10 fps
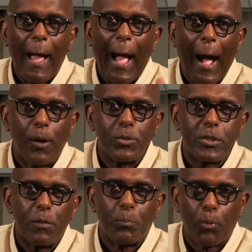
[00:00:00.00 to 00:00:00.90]

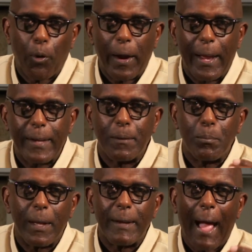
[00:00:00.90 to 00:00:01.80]
house of bread, it
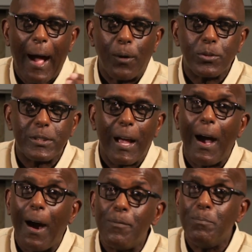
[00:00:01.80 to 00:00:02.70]
meant house
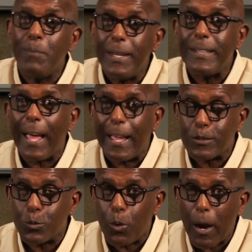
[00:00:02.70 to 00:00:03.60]
of meat
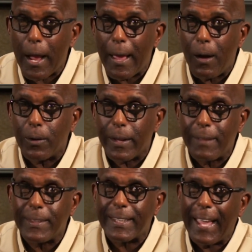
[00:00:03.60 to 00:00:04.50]
as well
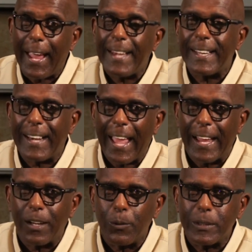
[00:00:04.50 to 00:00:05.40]
in the Canaan
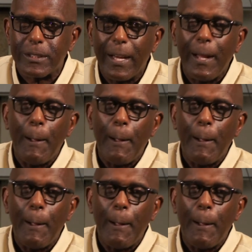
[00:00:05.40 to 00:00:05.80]
language.